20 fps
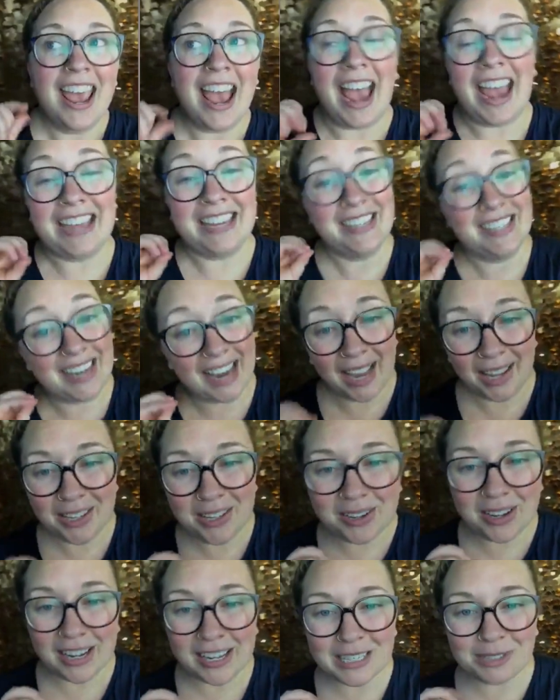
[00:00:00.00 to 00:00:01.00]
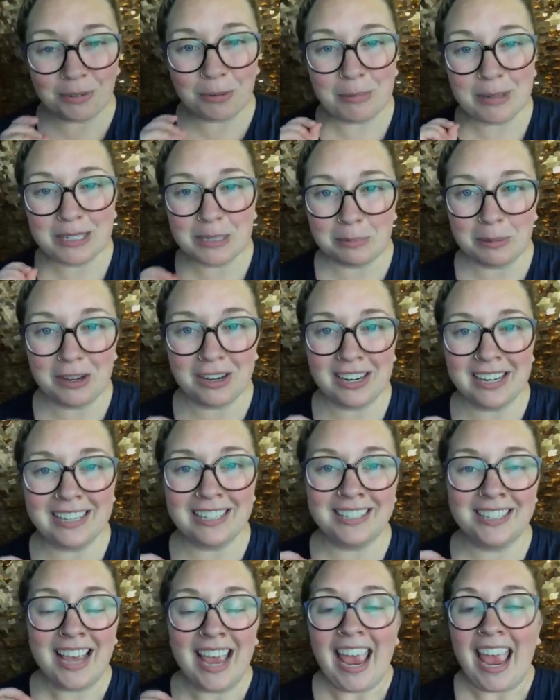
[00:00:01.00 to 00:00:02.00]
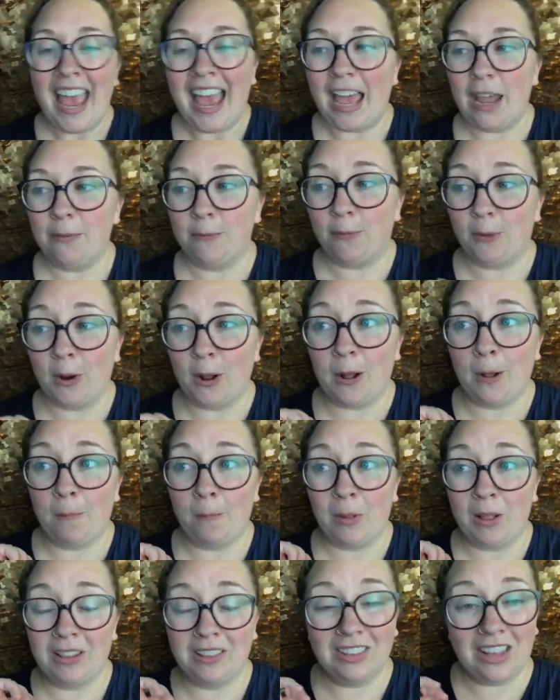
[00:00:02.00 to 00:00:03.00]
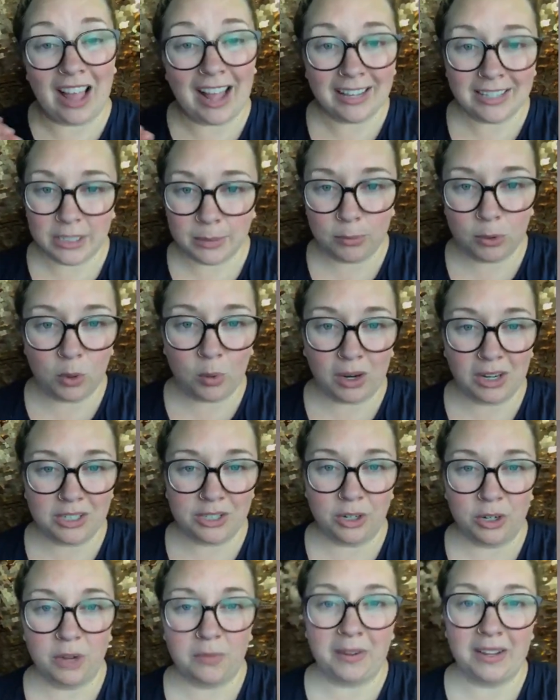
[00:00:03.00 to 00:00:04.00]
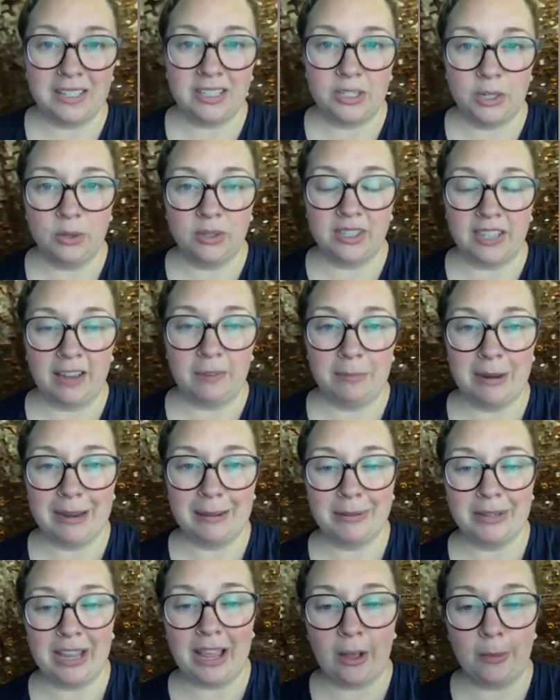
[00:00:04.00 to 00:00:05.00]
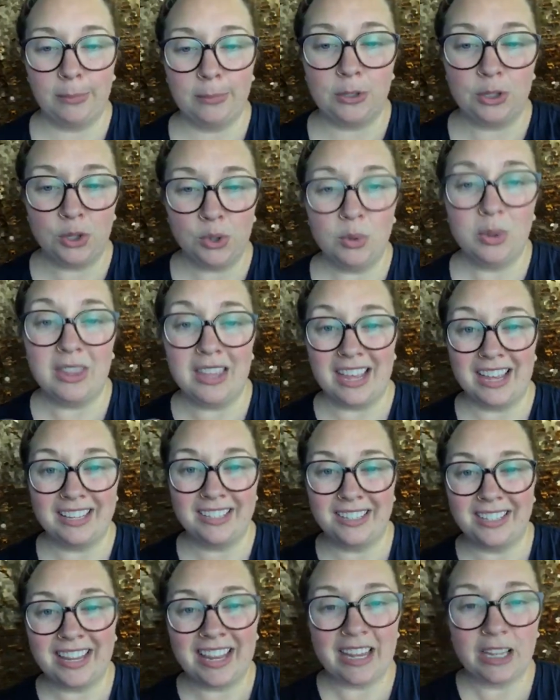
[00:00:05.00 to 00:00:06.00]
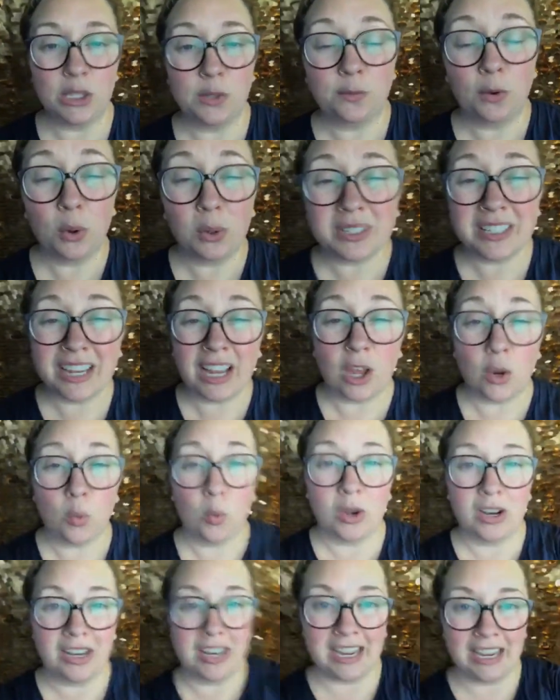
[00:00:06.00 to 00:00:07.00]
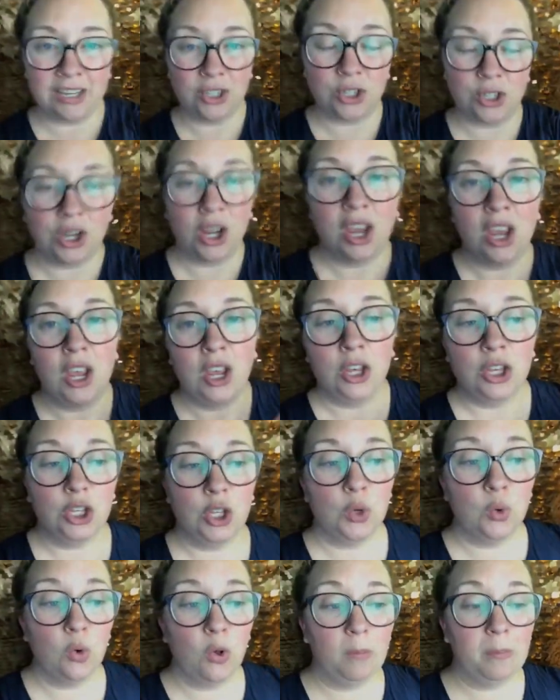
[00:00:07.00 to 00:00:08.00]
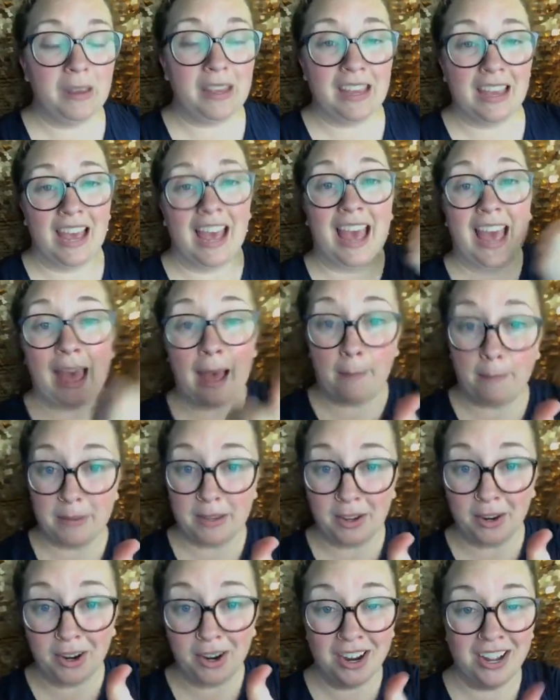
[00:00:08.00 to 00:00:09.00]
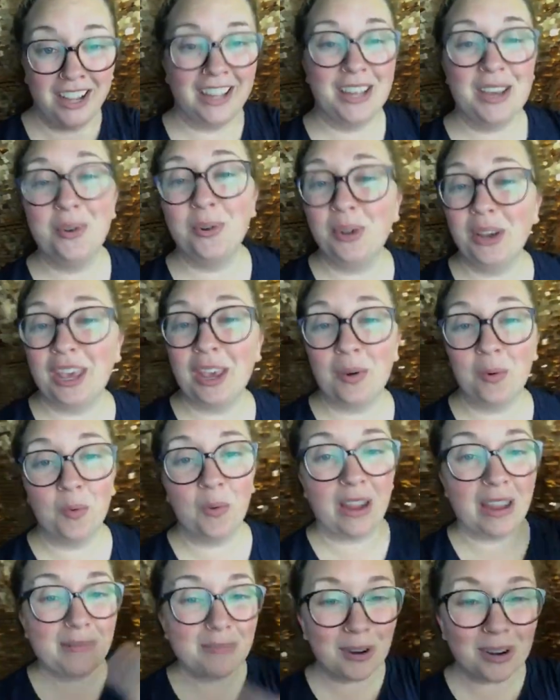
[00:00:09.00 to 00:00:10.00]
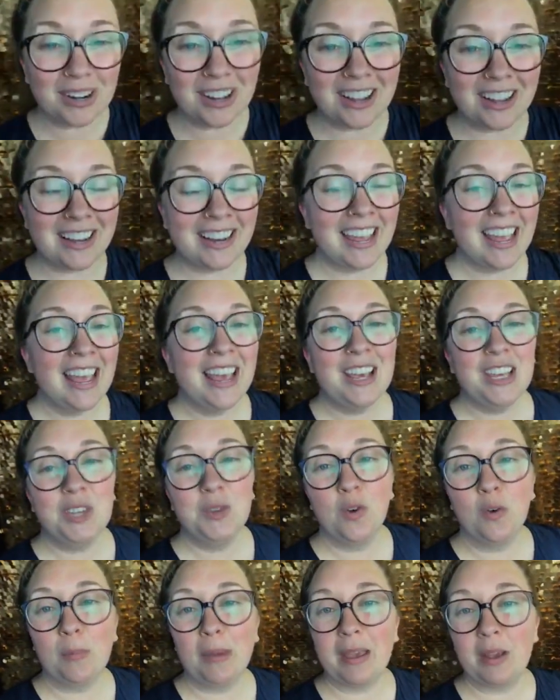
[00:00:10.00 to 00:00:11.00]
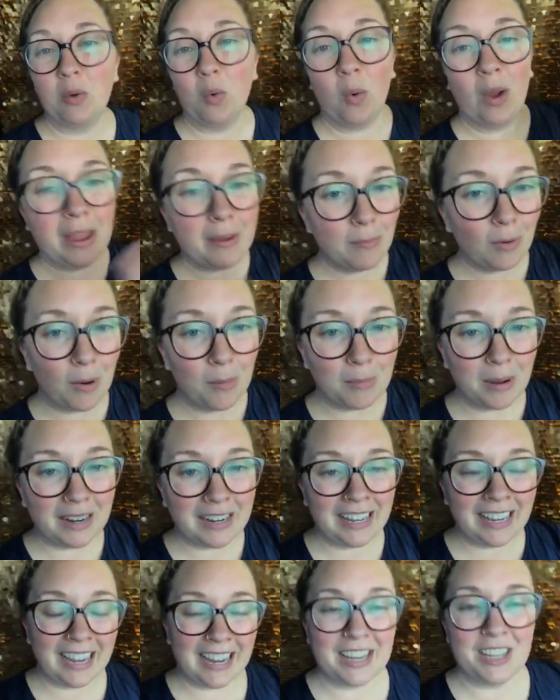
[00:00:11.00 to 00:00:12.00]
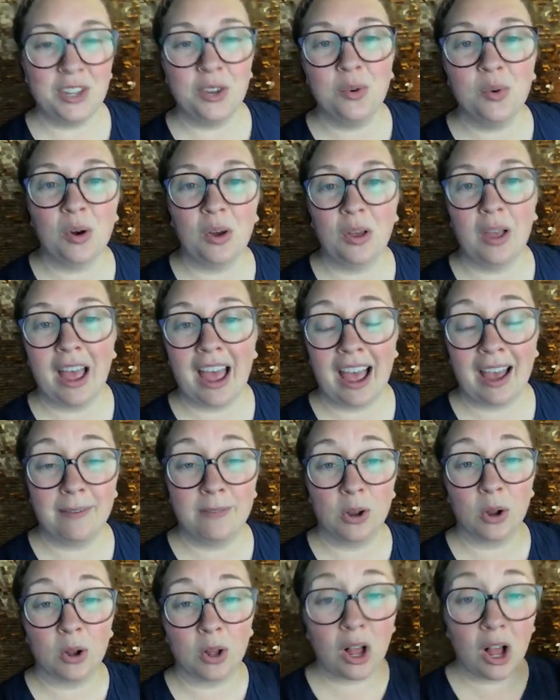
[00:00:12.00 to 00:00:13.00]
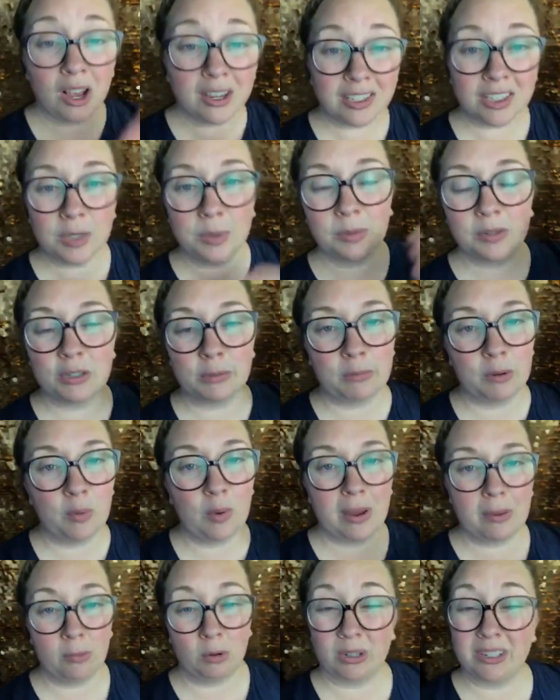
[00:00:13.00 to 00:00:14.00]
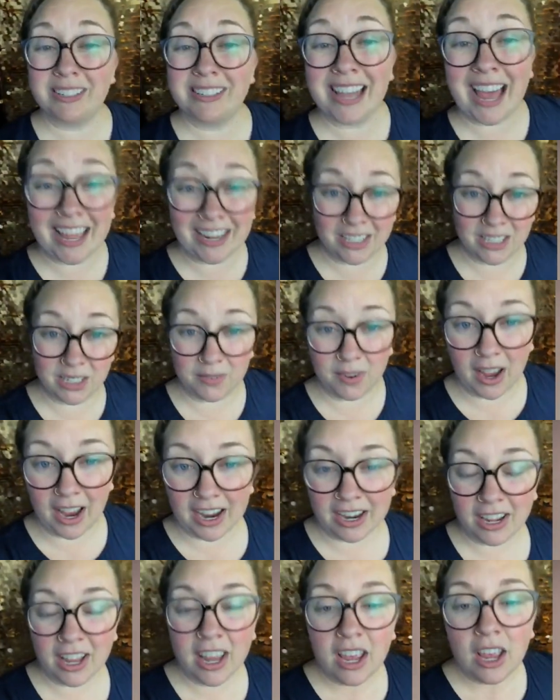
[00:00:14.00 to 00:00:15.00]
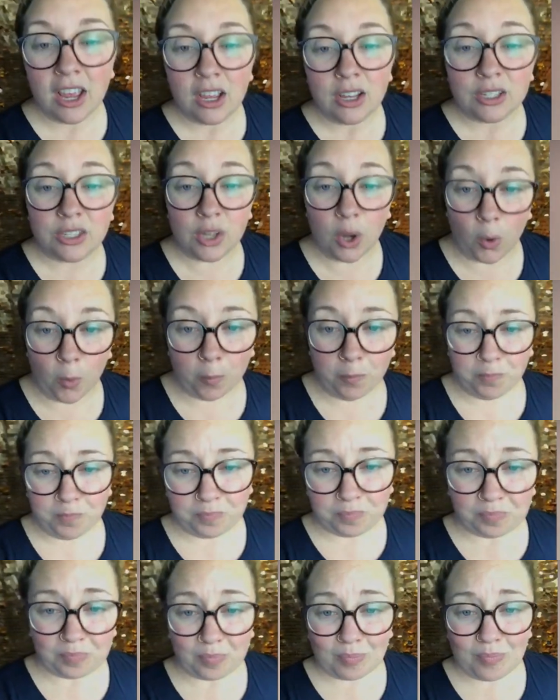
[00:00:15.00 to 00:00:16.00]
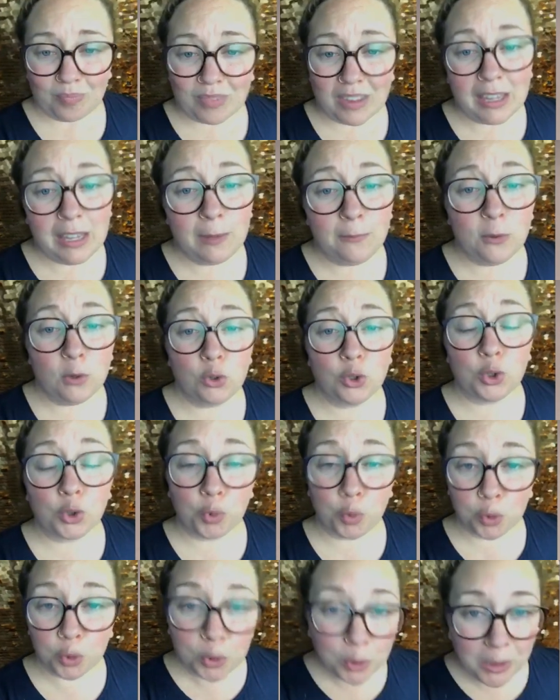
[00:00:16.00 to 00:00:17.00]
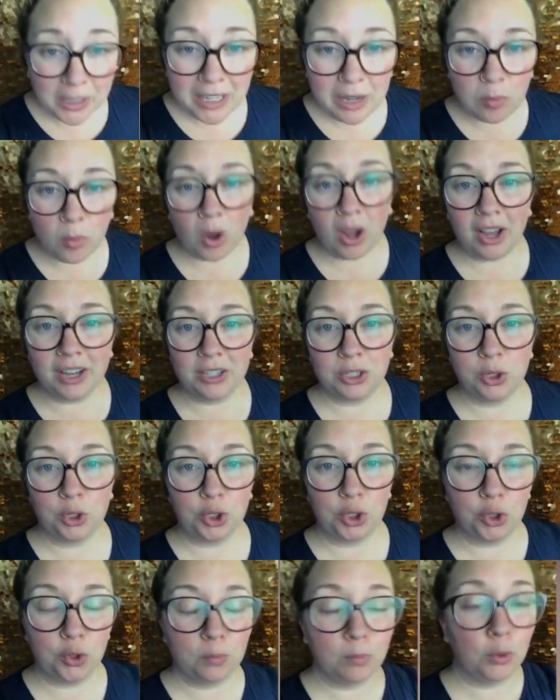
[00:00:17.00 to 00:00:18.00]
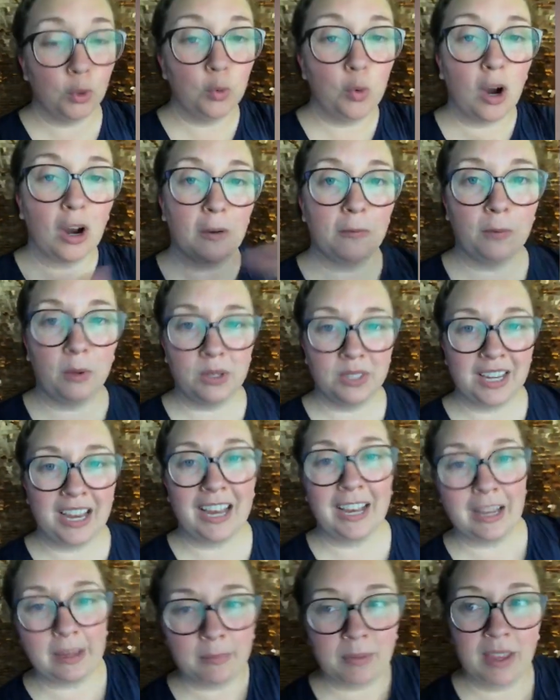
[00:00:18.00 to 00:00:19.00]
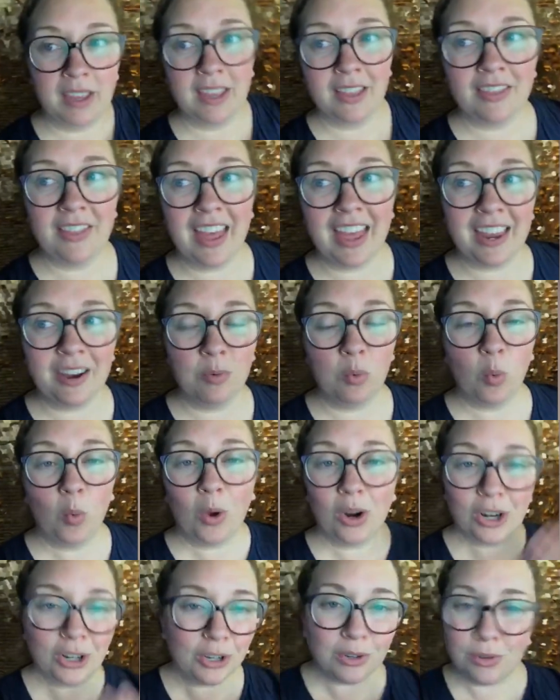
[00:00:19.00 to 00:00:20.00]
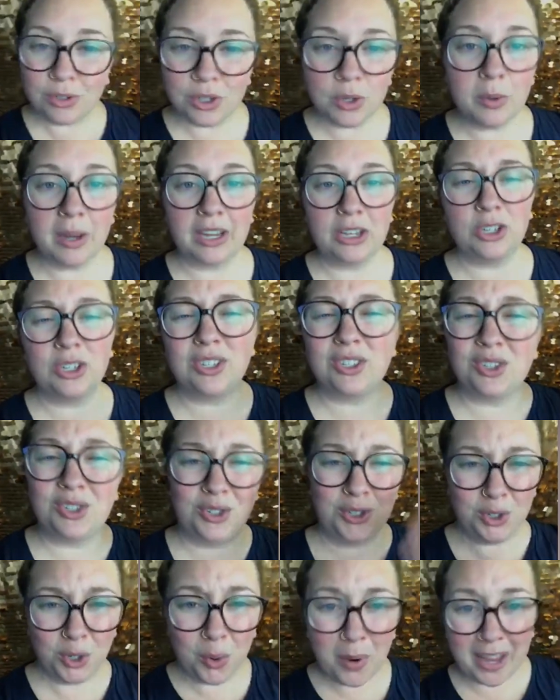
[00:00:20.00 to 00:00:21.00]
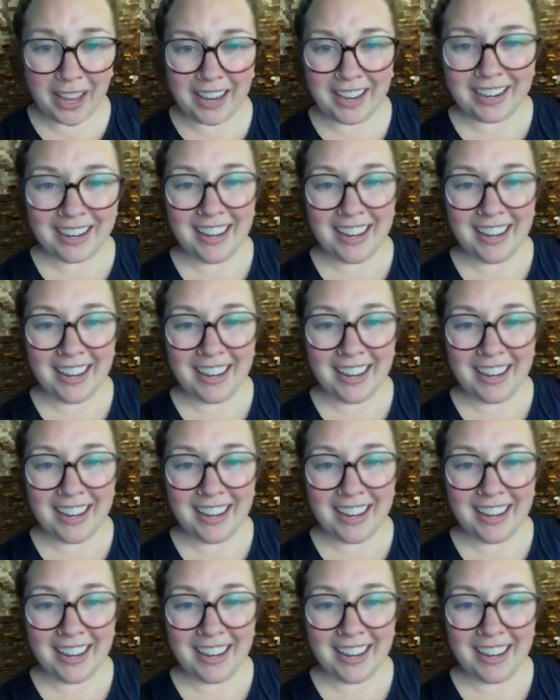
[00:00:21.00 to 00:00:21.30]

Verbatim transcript: I can tell you guys from experience and from lots of boudoir certified students I've been able to help do this is focusing on one niche, you will be happier, you will get way more done, you will make way more money, and you will have your customers be way more satisfied. So if you truly want to shoot boudoir full time, then what are you doing? Just do it.